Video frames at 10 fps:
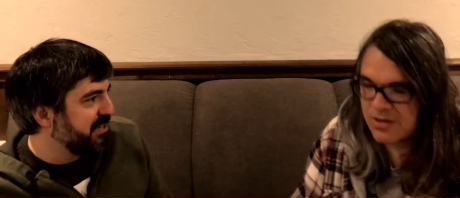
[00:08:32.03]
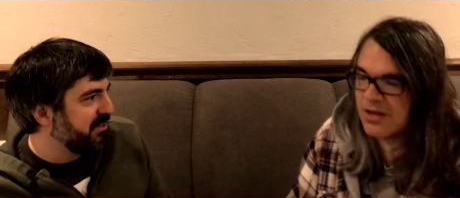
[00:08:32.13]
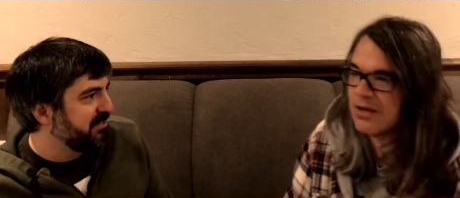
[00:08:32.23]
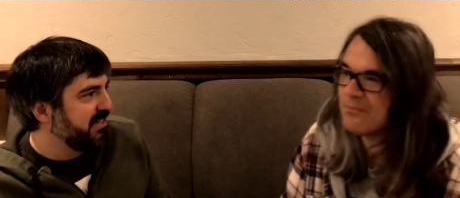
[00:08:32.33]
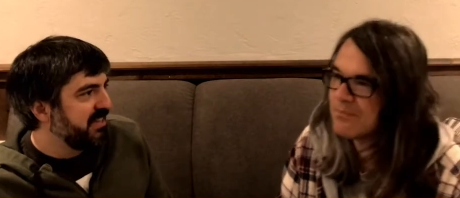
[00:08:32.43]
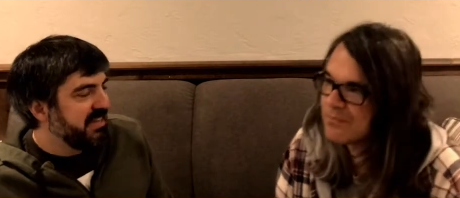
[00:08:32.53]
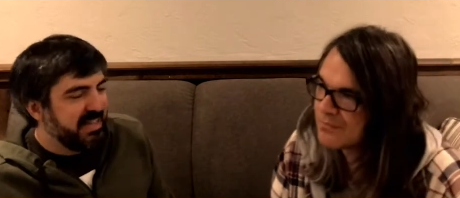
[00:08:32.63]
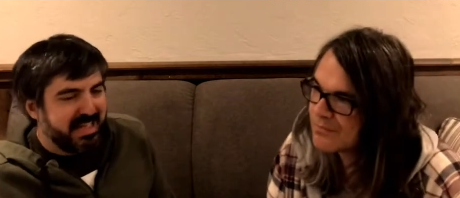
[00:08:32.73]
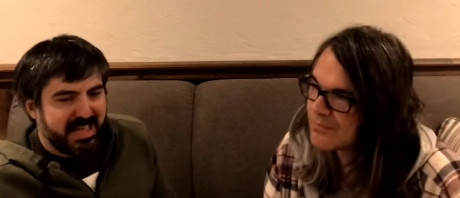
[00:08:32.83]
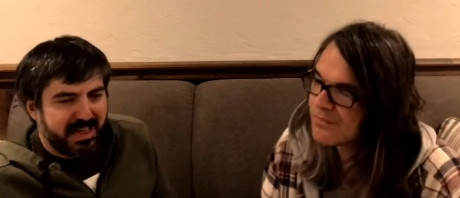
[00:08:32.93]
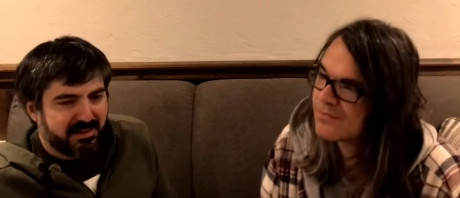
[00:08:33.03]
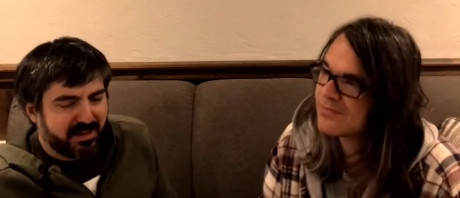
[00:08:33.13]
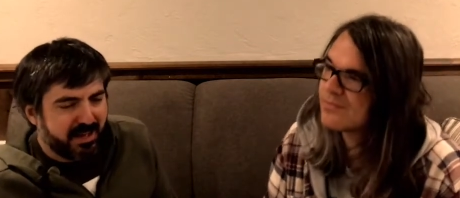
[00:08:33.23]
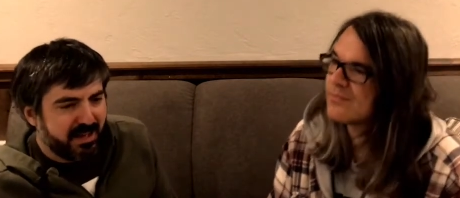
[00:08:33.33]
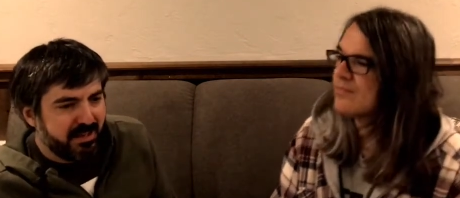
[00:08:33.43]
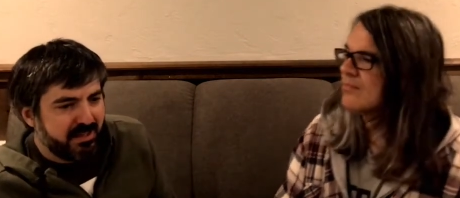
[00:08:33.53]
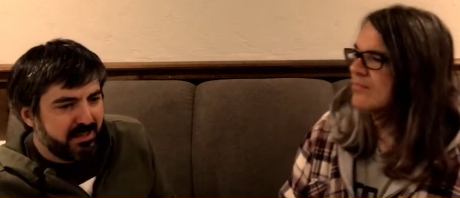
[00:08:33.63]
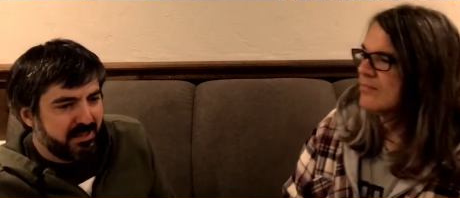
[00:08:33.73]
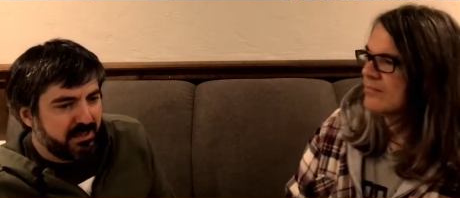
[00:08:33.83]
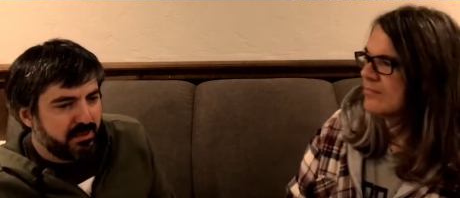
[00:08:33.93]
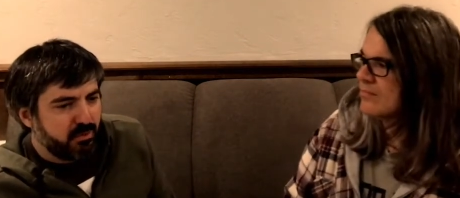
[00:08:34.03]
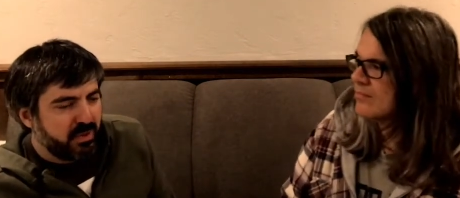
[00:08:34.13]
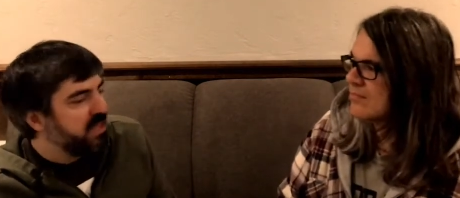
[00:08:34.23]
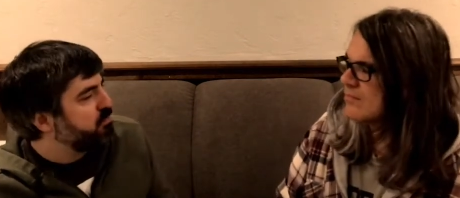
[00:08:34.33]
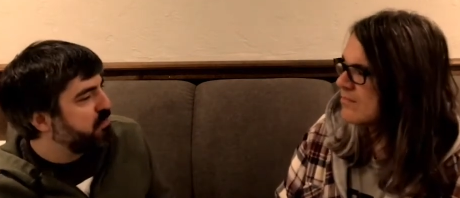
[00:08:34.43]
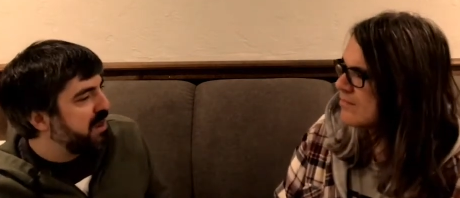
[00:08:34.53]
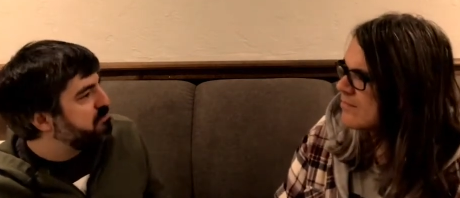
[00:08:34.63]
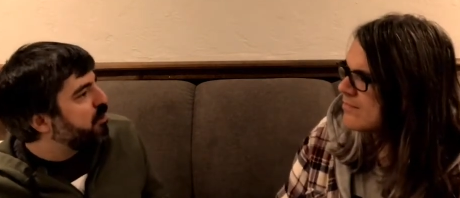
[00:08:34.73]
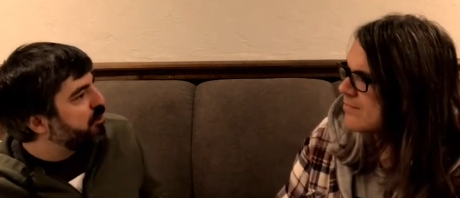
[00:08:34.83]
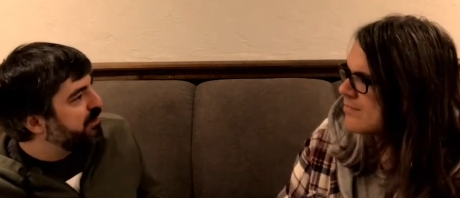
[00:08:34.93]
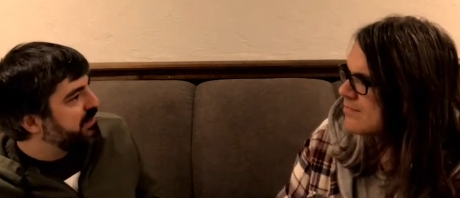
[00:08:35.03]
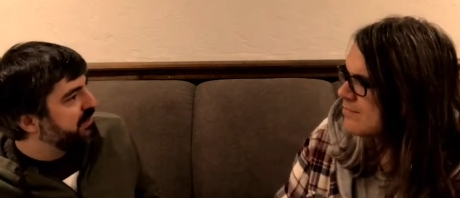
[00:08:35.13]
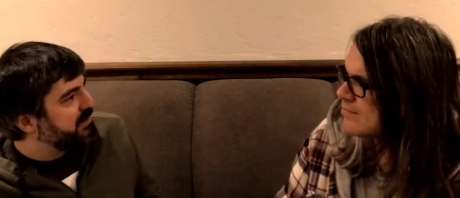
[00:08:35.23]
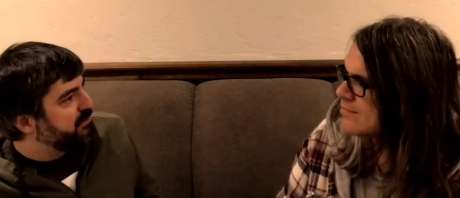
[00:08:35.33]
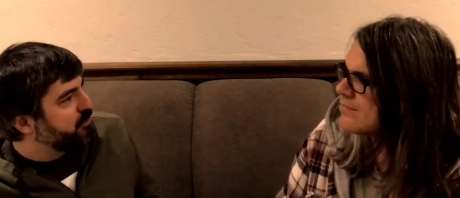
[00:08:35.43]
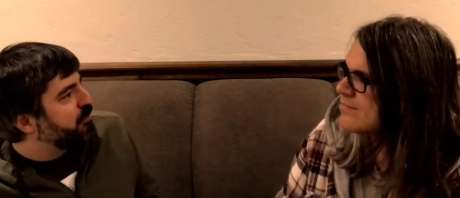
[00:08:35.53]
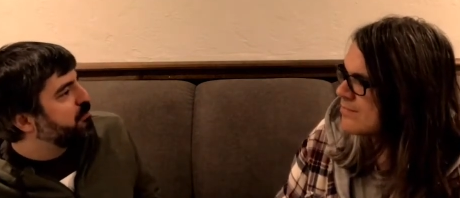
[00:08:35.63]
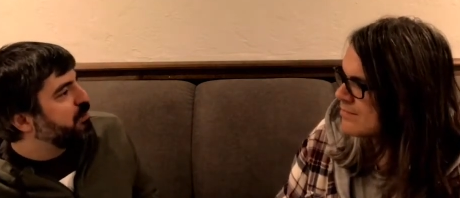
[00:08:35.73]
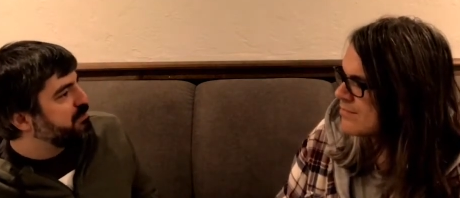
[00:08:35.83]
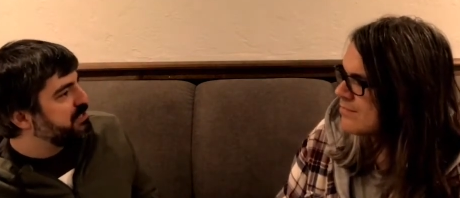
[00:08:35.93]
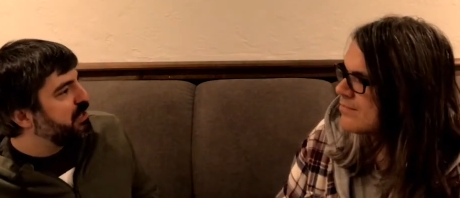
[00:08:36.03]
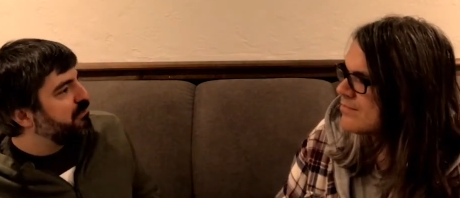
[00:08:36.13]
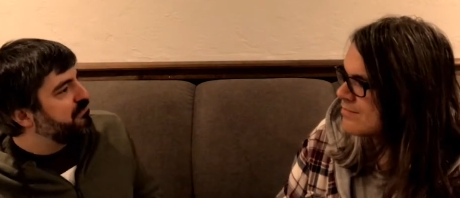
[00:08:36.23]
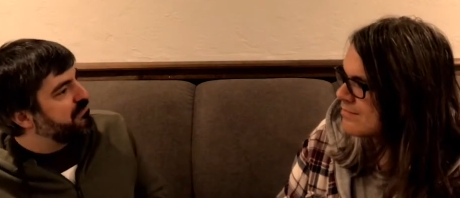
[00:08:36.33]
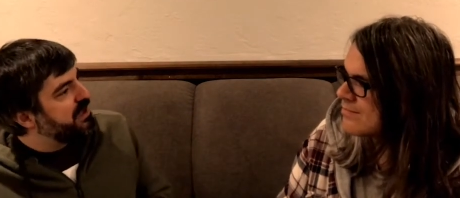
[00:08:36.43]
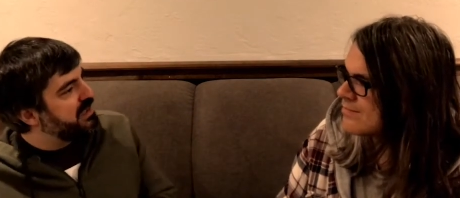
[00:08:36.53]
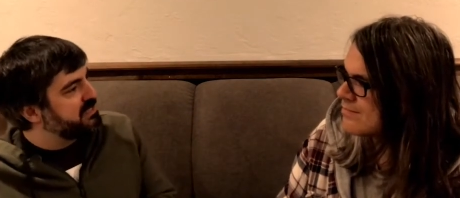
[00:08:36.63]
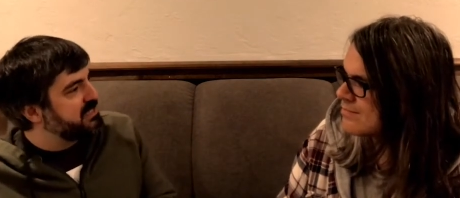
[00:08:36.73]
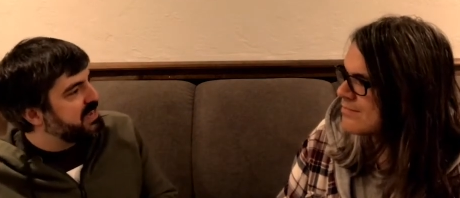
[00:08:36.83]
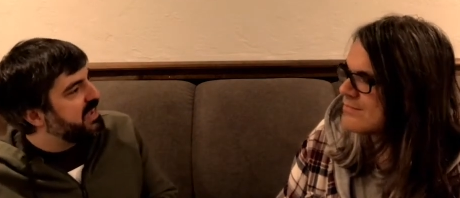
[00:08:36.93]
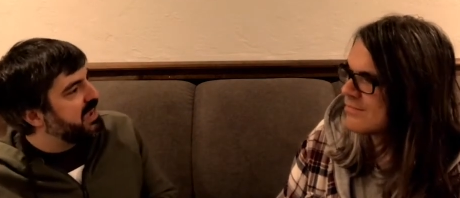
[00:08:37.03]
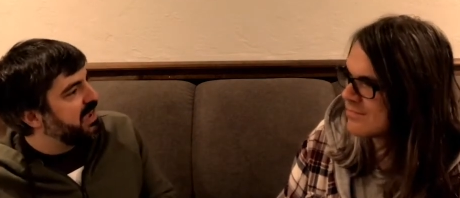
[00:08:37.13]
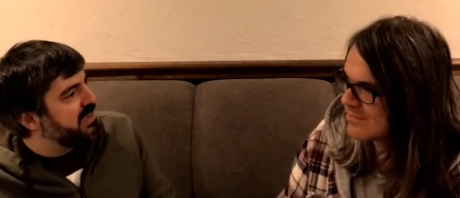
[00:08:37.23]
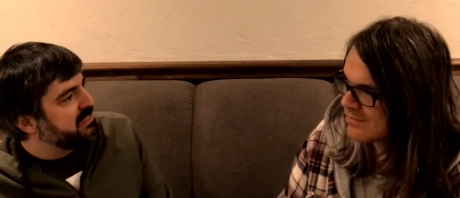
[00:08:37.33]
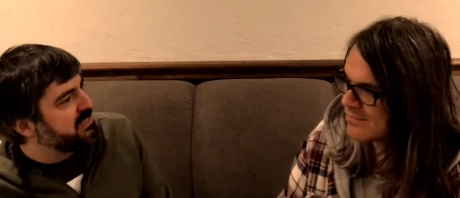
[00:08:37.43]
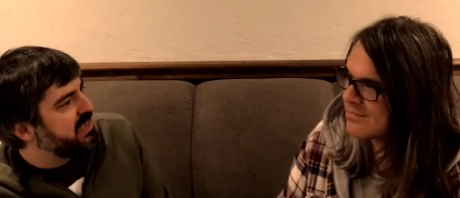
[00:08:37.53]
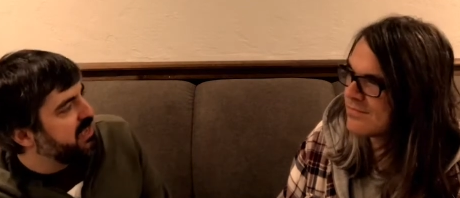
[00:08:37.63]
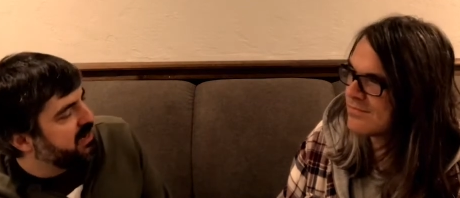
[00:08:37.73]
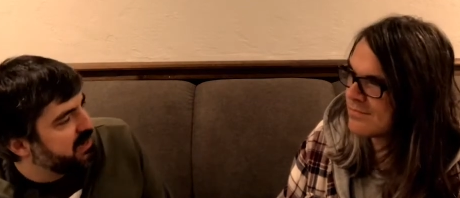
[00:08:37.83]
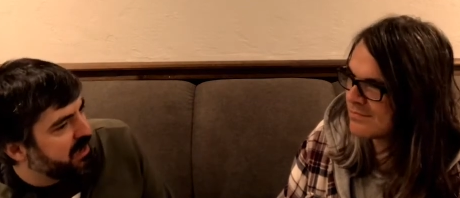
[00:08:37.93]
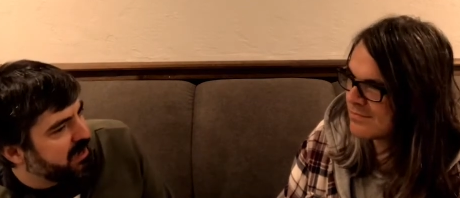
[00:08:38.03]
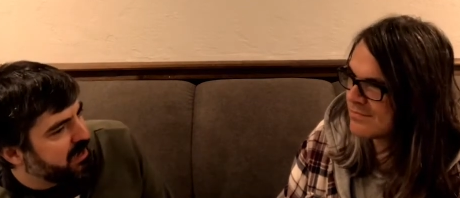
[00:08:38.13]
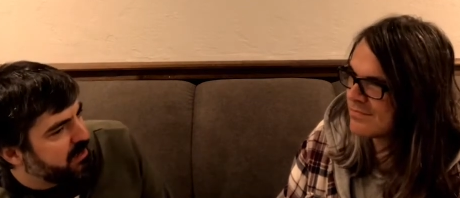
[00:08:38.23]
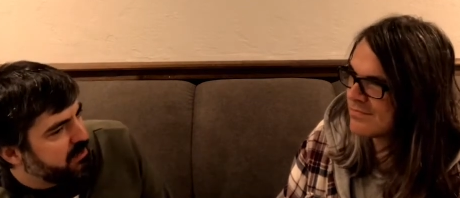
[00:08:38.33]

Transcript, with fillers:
Speaker 1: Yeah. And uh, we had Ray Park, Darth Maul himself, as Snake Eyes in. Uh,